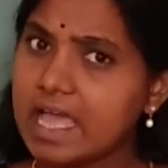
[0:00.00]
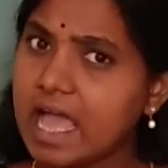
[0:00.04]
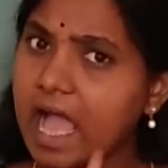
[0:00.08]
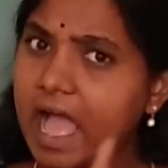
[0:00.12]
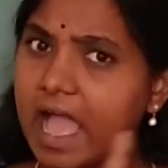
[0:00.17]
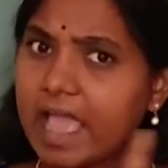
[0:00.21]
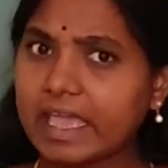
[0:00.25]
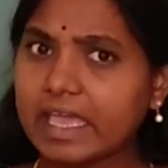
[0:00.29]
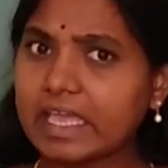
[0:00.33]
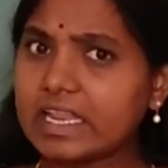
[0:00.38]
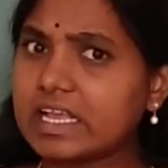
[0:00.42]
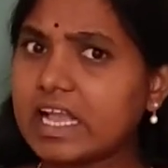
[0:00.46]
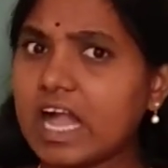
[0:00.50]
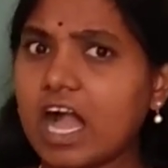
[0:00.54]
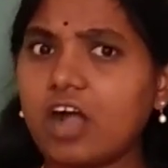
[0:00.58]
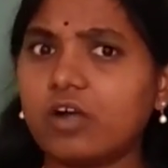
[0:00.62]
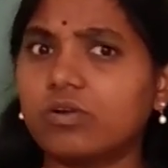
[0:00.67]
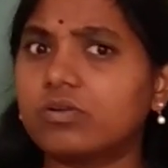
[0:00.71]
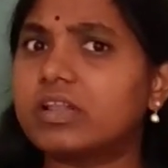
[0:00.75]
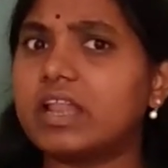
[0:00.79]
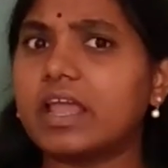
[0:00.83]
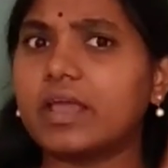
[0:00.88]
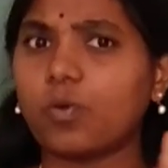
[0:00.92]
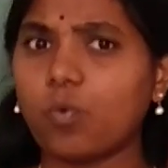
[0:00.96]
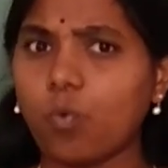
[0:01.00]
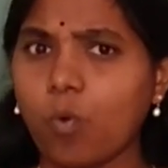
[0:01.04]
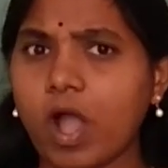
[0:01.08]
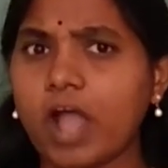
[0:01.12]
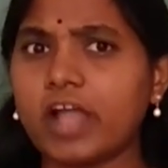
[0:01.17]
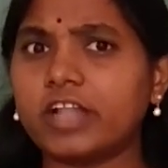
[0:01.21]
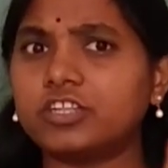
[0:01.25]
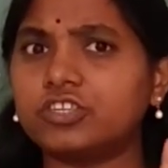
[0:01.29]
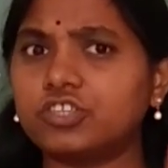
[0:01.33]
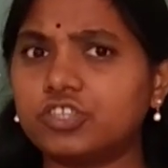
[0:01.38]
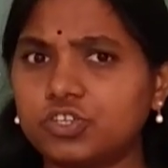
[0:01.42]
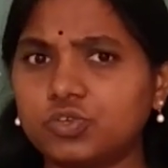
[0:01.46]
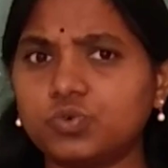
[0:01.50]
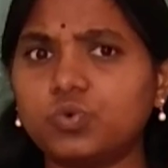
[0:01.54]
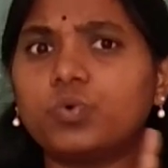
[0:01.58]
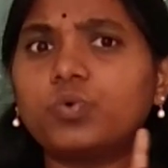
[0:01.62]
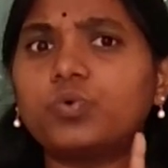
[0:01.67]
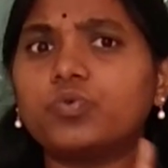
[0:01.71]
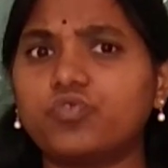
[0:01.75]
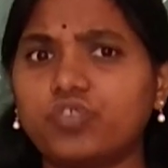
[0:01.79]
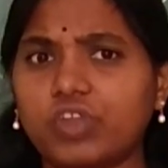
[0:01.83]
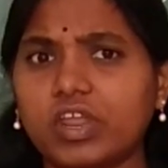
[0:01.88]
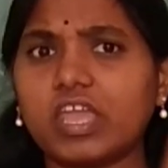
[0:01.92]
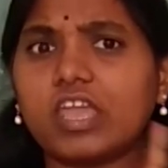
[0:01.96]
I can count like 1,
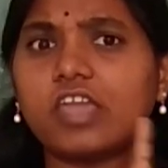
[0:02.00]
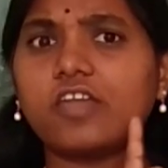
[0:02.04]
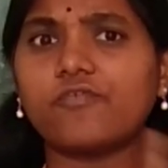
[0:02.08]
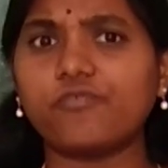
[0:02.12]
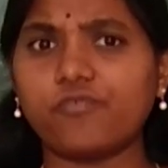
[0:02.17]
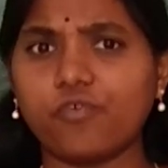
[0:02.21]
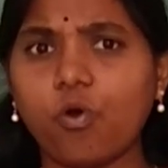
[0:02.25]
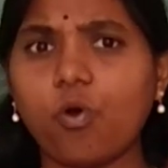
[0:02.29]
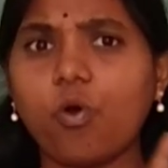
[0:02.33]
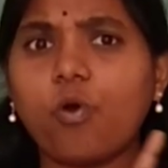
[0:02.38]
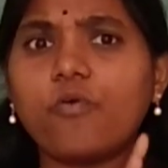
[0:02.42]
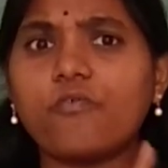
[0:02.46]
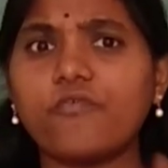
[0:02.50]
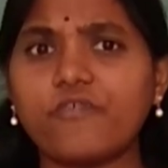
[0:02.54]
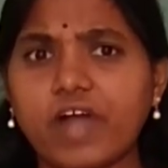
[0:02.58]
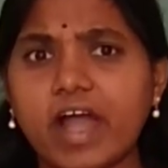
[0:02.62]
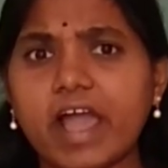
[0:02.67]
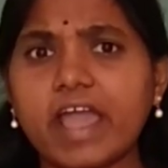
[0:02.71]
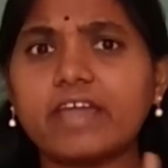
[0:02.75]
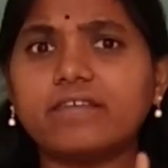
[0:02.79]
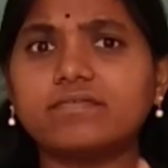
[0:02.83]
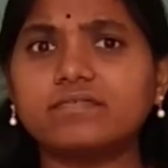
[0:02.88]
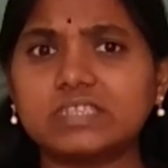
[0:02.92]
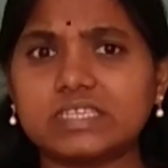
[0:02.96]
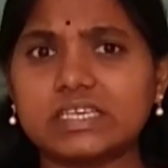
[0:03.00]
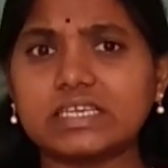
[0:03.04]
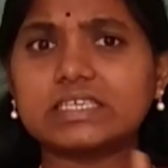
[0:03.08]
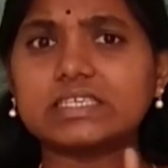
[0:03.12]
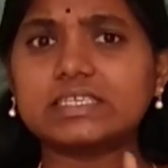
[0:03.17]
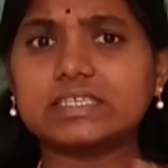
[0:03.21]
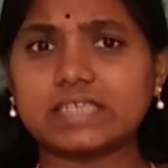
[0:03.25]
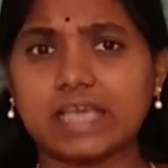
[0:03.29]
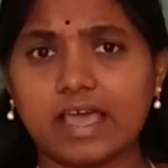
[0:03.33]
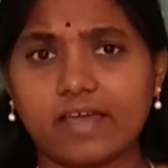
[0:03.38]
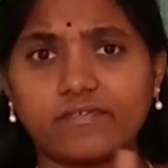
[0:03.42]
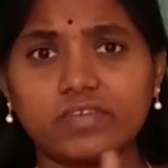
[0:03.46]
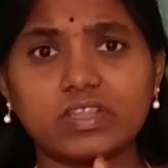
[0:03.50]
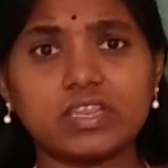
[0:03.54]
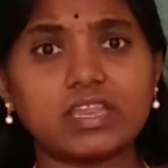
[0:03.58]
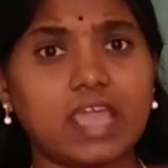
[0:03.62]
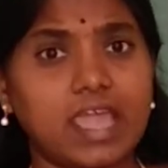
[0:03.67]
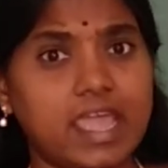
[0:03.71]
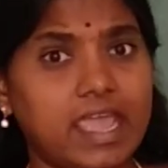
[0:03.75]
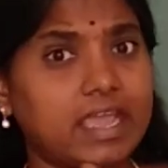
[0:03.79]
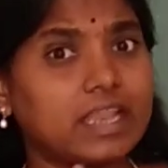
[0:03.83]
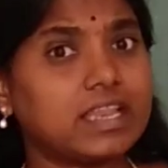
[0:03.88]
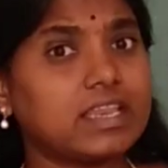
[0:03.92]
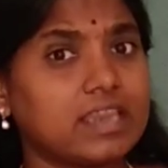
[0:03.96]
2, 3, 4, 5, 6, 7,
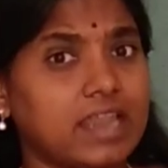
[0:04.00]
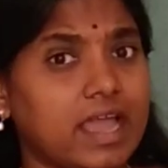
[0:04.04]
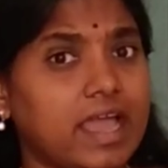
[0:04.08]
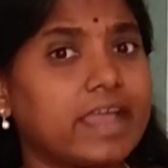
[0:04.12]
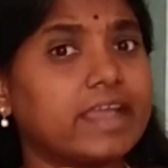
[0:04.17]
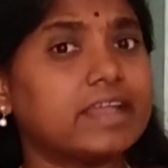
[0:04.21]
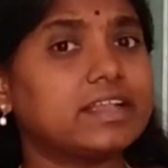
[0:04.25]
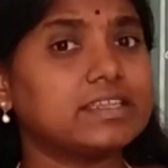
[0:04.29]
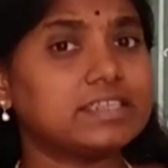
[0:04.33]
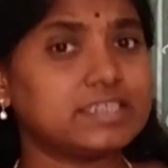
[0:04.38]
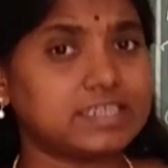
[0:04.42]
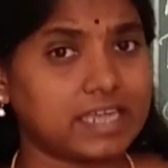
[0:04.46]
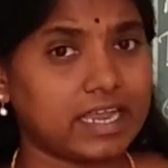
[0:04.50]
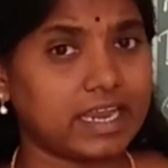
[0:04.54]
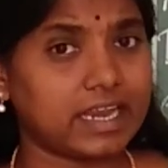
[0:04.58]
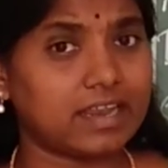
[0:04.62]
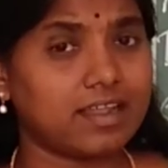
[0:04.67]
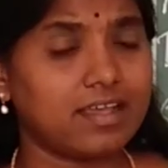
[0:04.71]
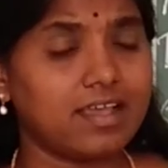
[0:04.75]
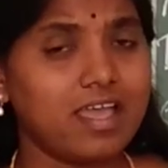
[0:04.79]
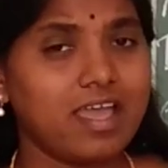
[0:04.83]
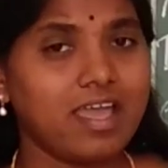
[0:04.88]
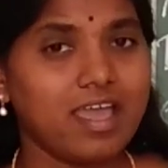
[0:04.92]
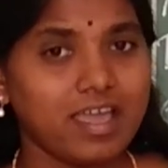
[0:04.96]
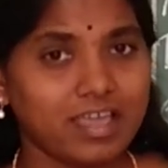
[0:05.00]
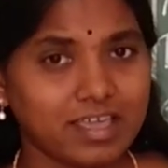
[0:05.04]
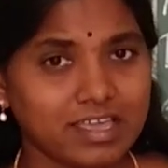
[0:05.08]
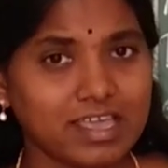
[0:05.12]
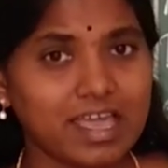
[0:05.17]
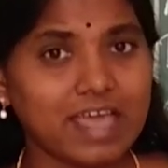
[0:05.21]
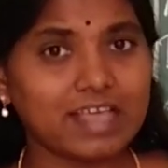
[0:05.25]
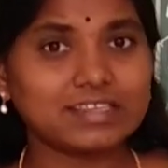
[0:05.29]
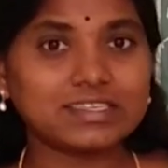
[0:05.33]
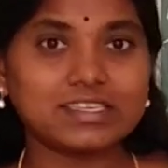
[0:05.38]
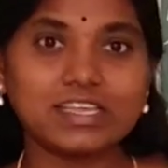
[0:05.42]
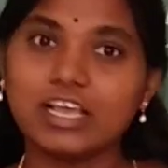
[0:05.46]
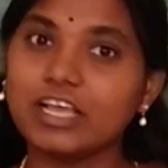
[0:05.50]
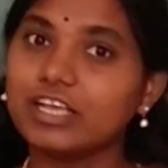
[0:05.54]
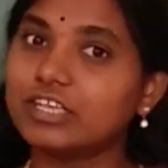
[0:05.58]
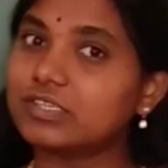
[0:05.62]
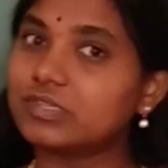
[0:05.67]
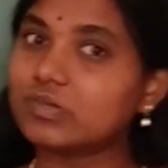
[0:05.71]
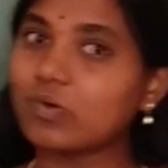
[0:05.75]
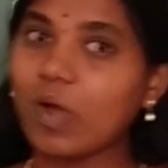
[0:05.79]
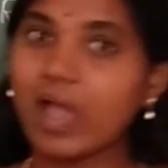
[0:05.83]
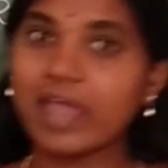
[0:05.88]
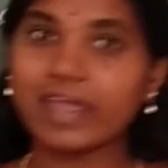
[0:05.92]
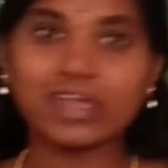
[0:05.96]
8, 9, 10. Yes,
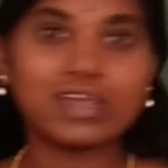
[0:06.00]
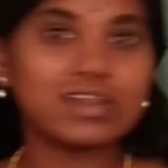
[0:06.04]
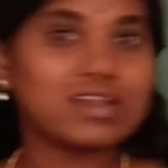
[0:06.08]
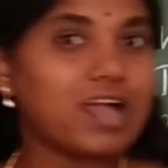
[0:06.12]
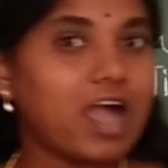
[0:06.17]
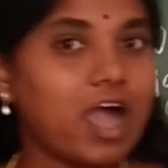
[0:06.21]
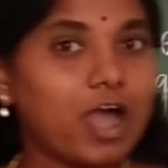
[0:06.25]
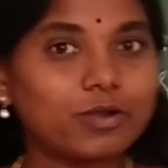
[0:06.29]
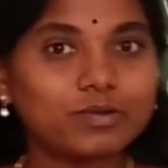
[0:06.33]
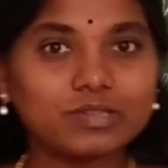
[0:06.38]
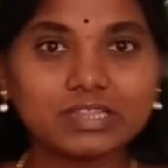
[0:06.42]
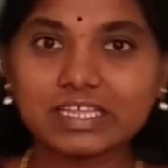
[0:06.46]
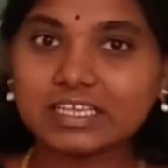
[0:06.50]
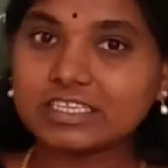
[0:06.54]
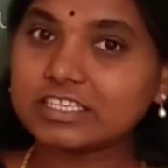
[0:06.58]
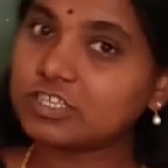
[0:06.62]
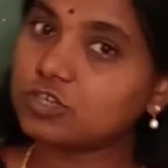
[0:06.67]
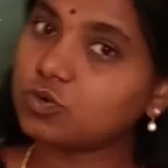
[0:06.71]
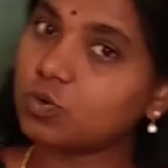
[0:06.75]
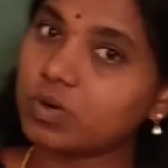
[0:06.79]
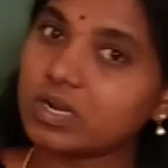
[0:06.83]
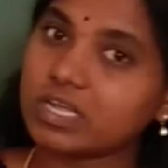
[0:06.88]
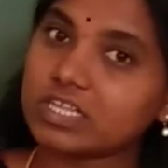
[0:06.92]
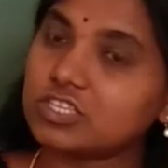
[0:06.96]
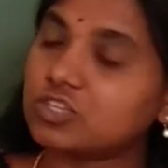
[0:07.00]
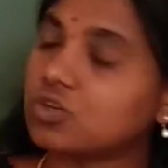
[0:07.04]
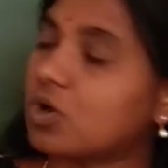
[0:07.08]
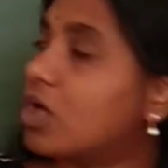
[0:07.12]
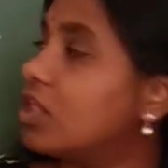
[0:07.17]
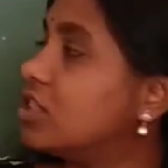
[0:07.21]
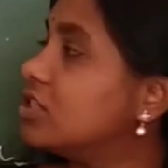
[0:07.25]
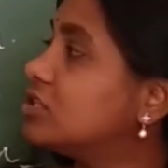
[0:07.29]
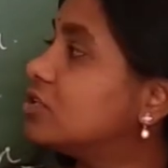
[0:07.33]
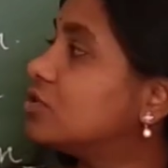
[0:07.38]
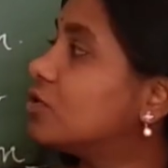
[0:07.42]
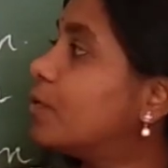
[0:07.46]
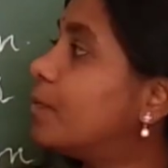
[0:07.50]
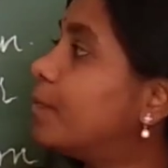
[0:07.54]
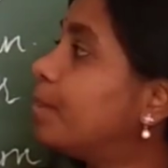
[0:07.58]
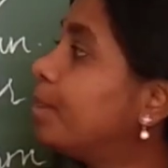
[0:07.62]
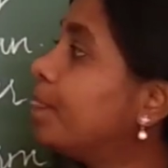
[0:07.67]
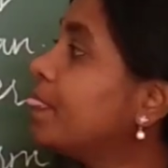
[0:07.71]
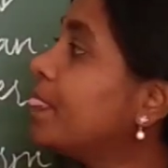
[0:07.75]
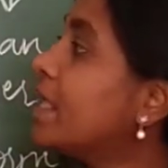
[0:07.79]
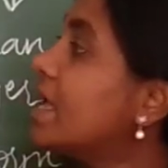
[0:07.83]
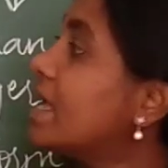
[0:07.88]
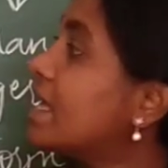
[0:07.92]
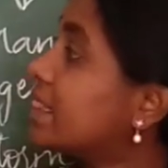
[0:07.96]
so I can count these students also.
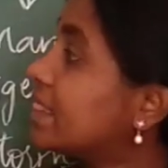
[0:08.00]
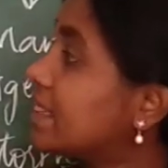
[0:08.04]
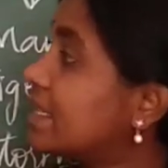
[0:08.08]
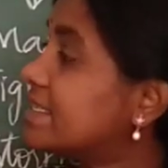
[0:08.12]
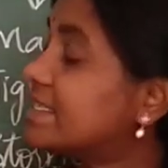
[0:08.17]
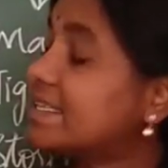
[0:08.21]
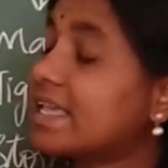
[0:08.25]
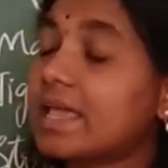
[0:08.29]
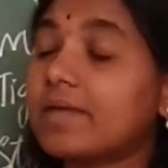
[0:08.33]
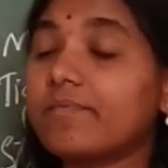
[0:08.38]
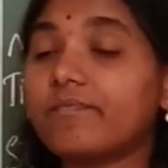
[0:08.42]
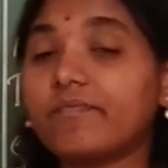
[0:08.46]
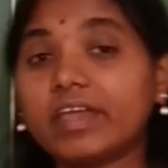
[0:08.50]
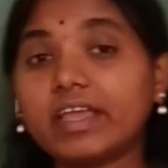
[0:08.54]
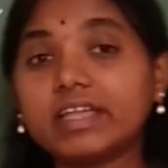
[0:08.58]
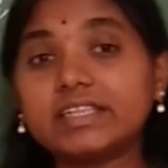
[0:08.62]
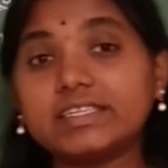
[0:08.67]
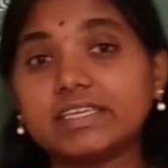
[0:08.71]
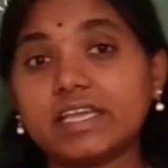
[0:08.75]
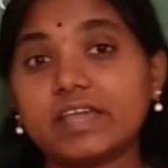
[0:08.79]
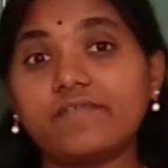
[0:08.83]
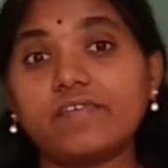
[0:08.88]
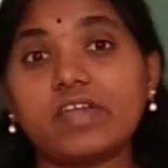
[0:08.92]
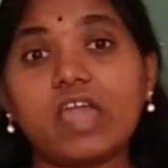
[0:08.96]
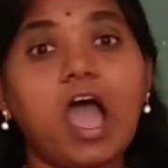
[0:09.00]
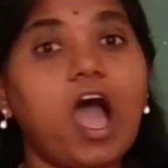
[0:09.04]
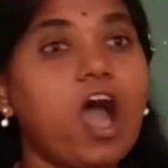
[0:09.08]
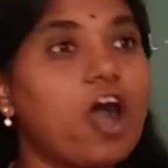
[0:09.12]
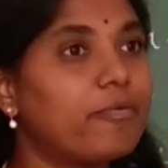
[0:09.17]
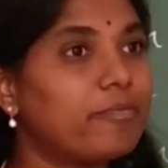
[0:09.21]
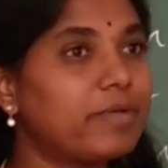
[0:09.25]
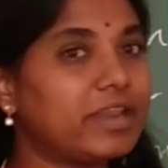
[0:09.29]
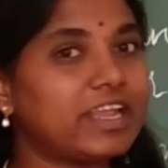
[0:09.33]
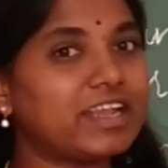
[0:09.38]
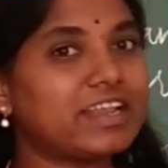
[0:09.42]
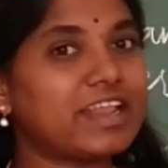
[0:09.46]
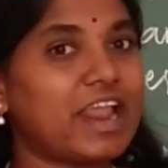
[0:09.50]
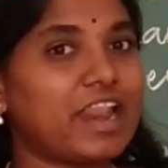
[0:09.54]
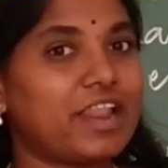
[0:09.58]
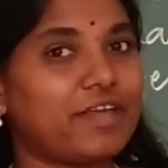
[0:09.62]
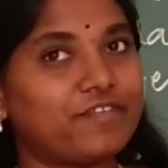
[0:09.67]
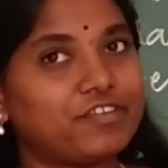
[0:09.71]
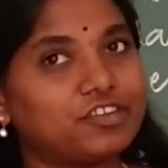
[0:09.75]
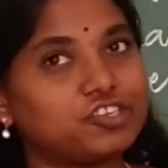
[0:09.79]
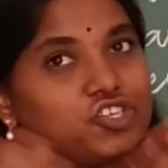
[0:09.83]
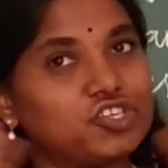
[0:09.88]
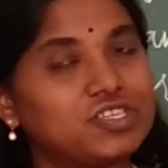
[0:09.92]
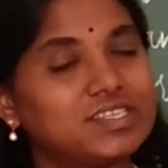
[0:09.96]
The same way TV. How many
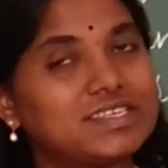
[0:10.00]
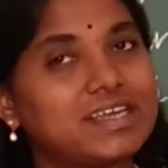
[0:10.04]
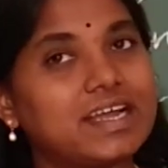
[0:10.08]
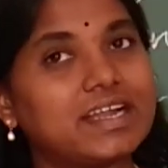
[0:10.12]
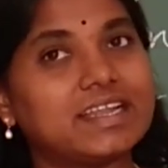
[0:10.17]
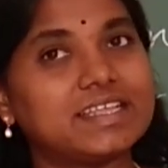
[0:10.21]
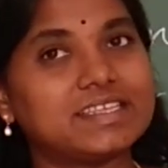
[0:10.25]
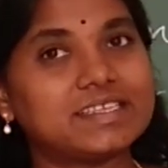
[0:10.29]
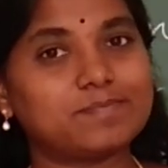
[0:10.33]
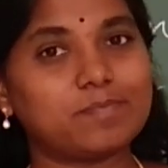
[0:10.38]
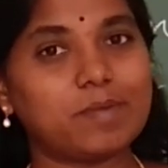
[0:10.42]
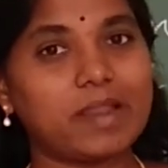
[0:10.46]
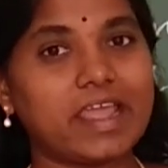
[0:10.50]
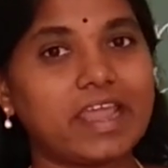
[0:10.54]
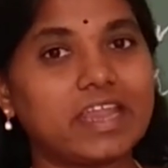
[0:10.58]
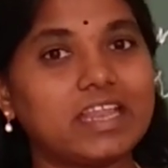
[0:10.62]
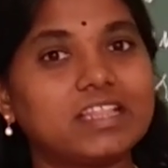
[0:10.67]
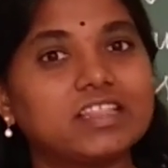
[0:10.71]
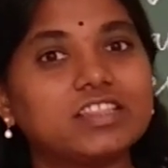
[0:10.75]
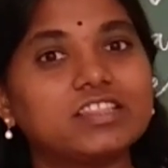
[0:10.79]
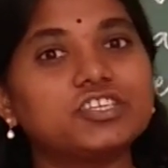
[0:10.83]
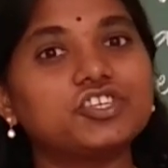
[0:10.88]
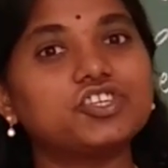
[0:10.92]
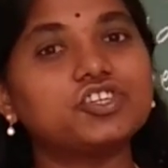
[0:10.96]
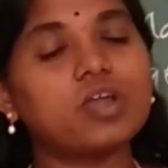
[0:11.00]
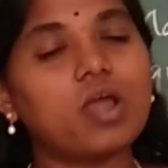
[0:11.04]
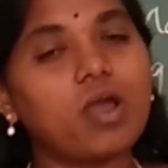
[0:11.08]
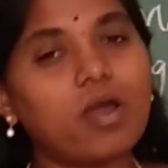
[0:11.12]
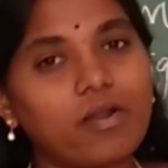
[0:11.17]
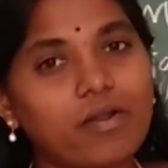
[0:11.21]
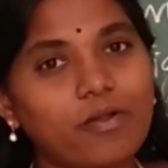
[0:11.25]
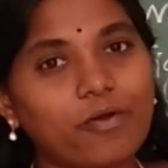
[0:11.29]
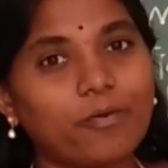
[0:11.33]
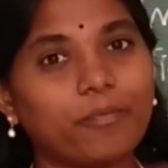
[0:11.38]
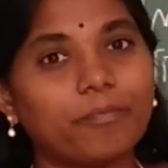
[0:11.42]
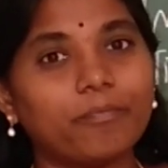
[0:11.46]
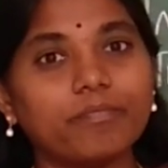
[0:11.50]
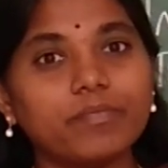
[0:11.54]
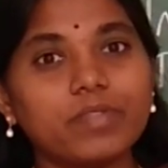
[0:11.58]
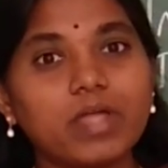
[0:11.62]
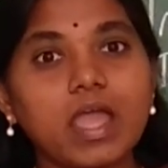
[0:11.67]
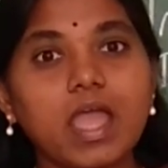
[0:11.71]
televisions are displayed in the showroom?